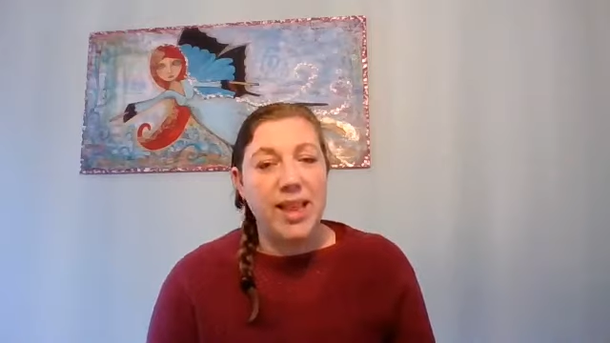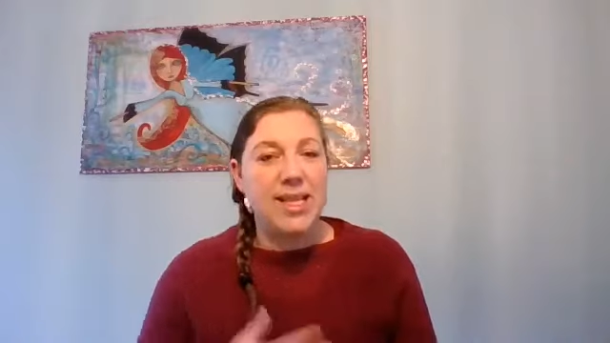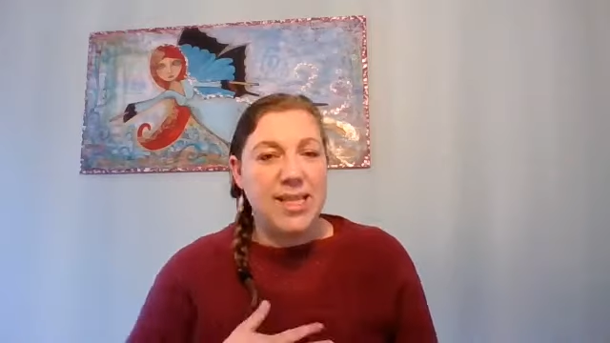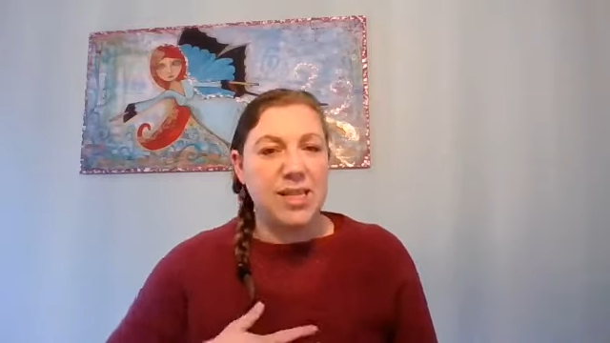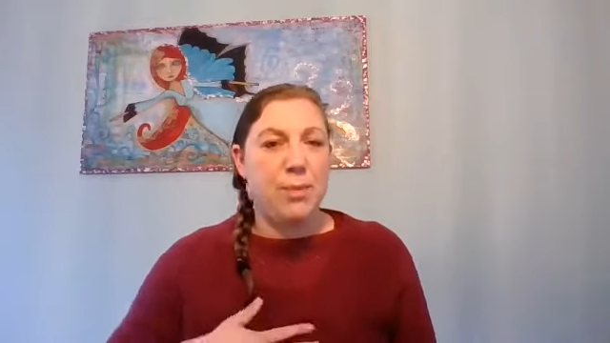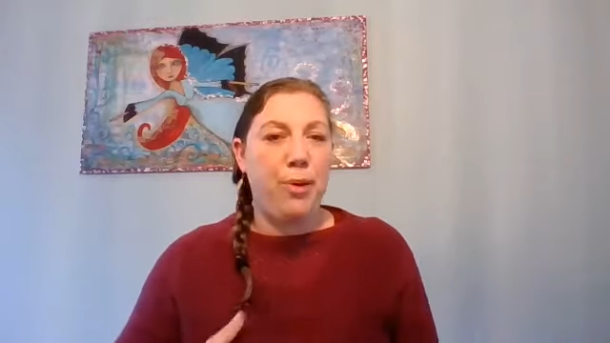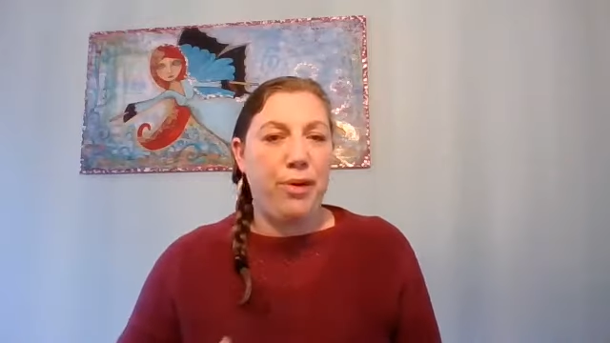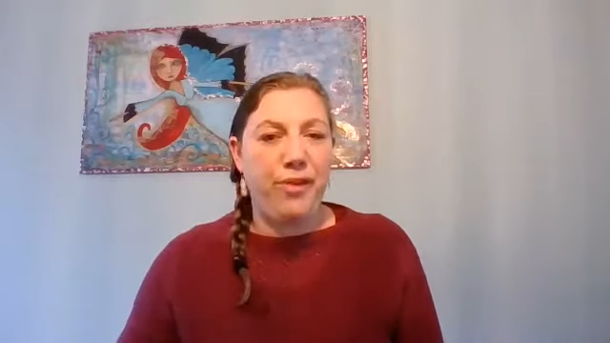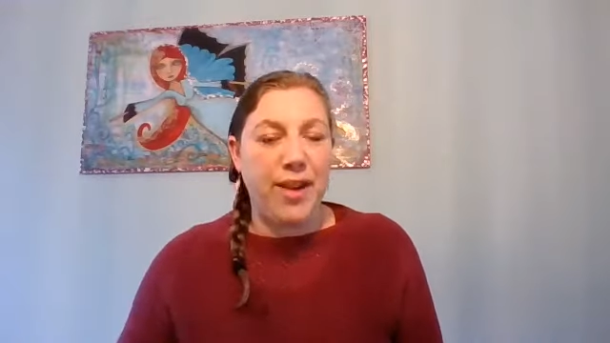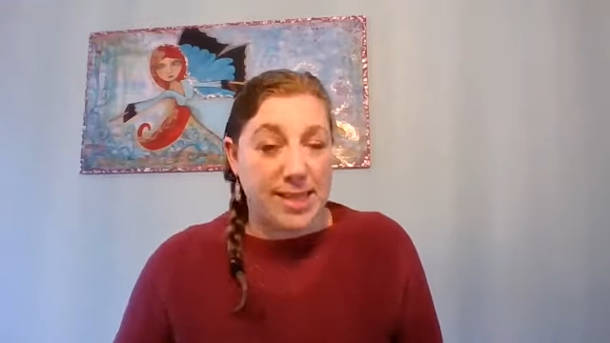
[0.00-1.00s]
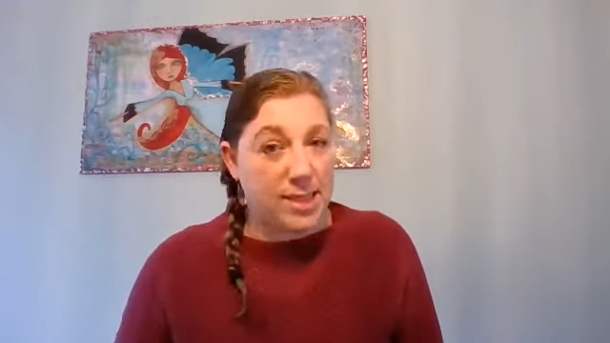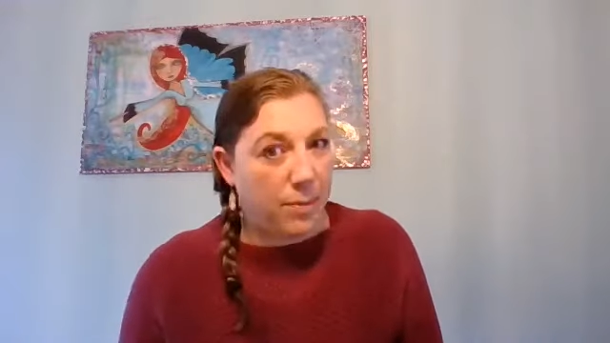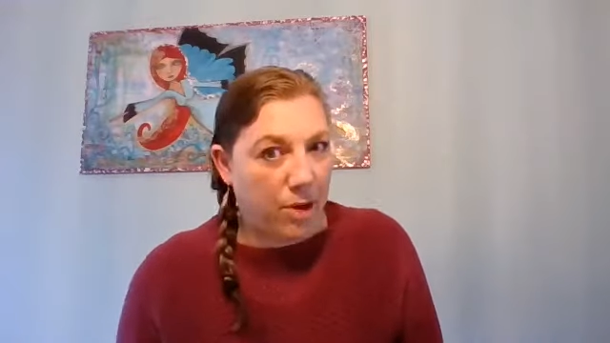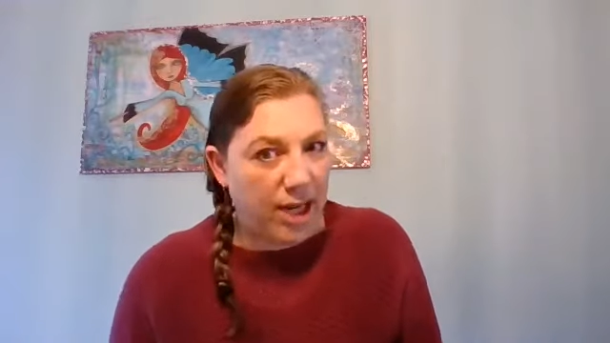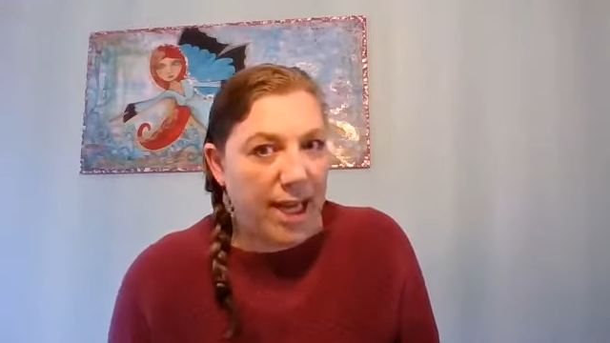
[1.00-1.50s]
This is a perfect
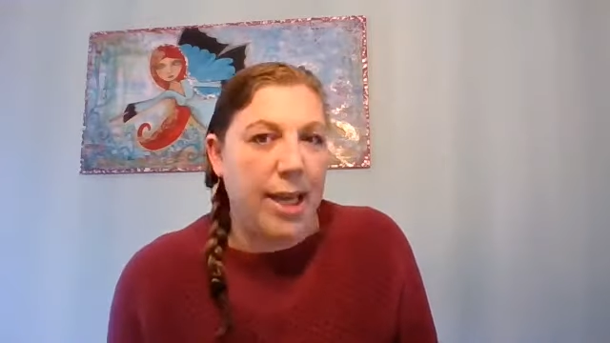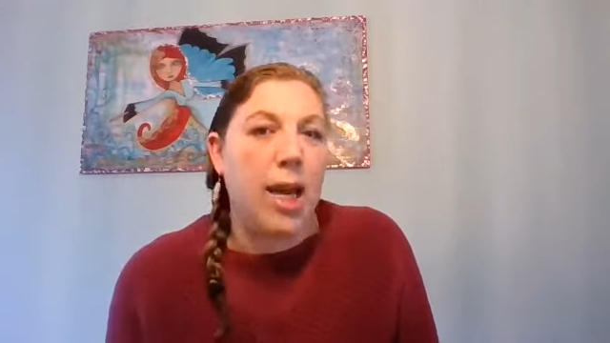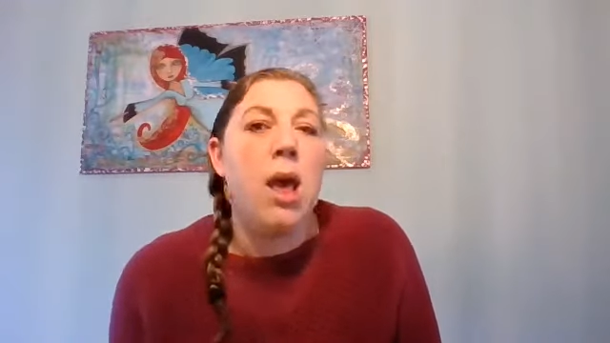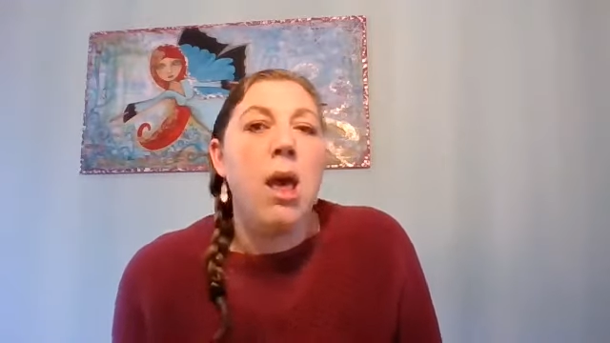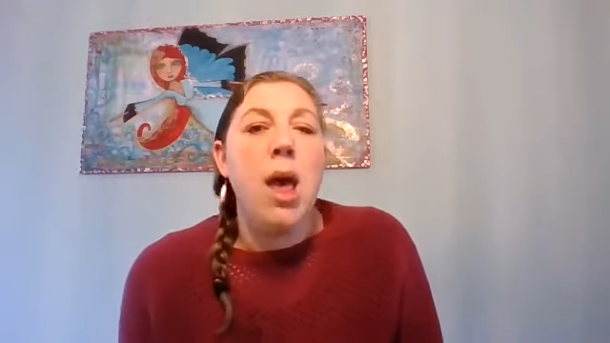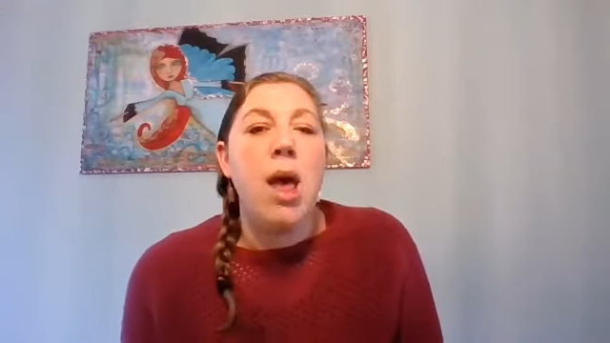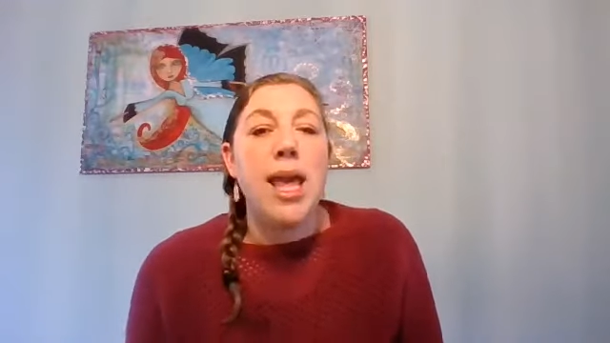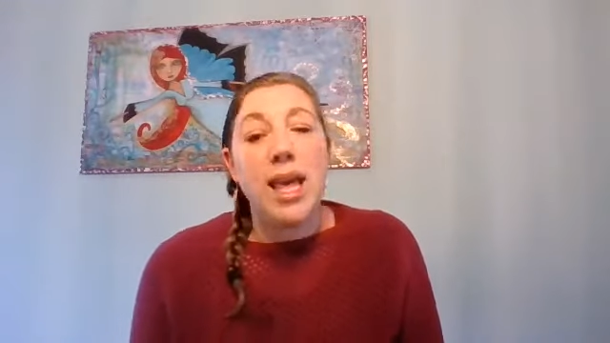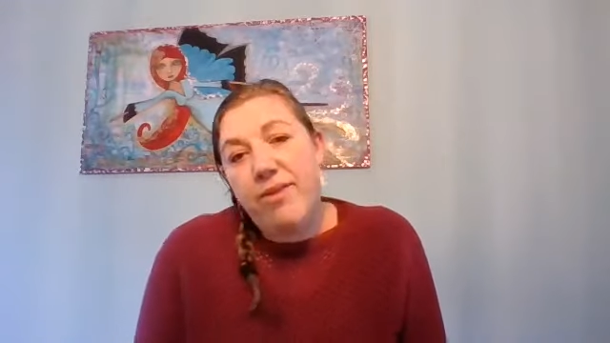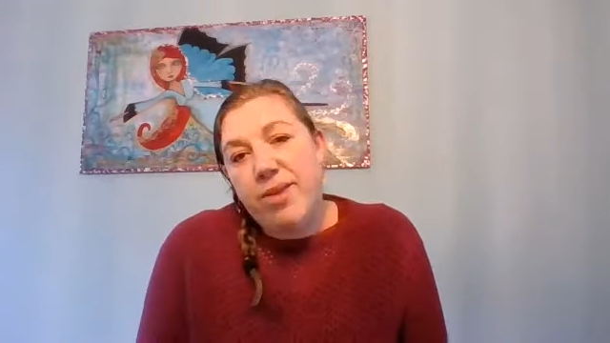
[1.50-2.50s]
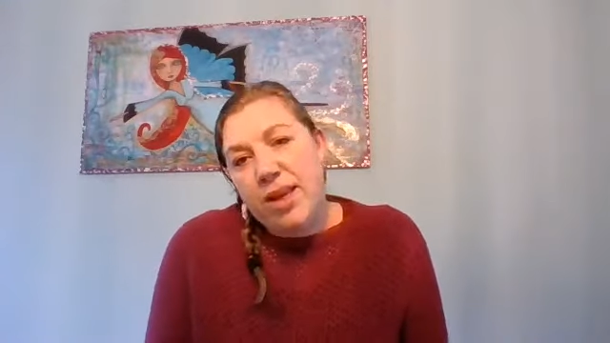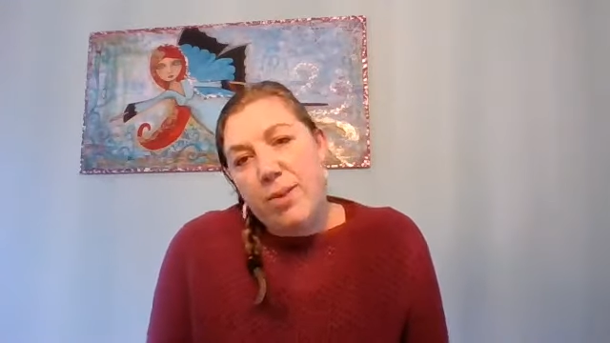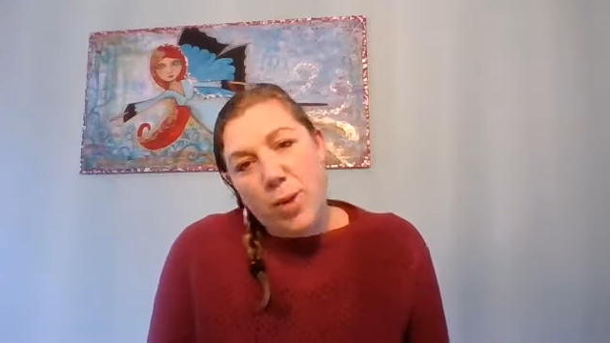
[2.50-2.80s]
summer knit, even